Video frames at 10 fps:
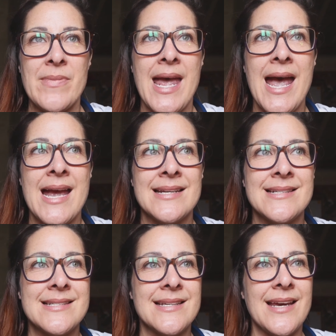
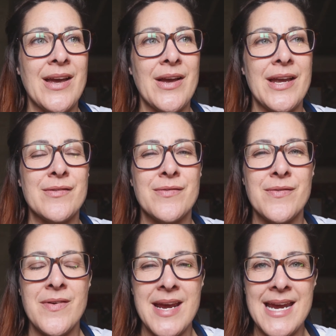And it
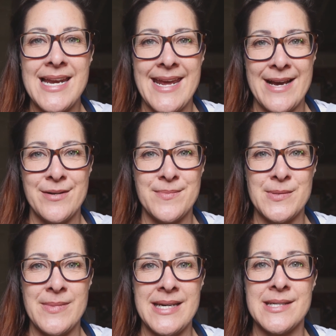really
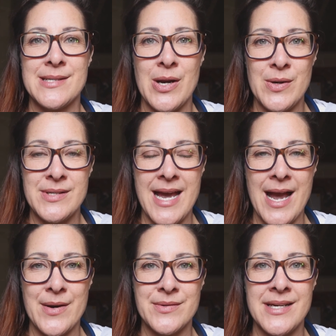helps me slow
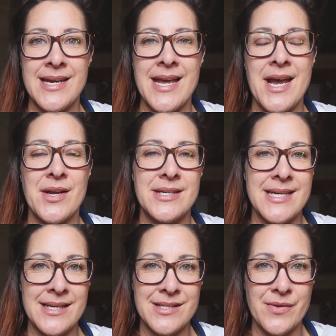down and
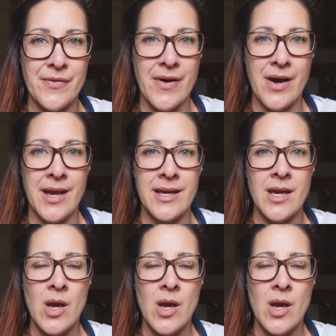identify